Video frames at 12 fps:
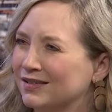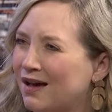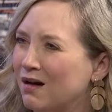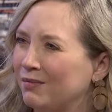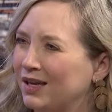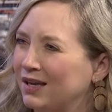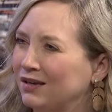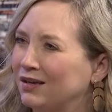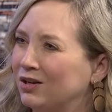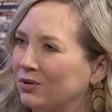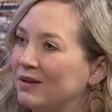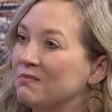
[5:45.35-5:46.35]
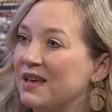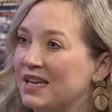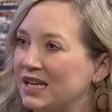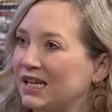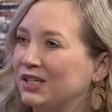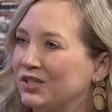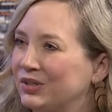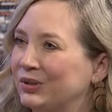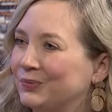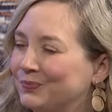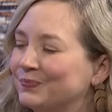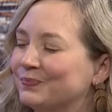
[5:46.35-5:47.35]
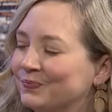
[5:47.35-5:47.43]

coming, you know, impending doom.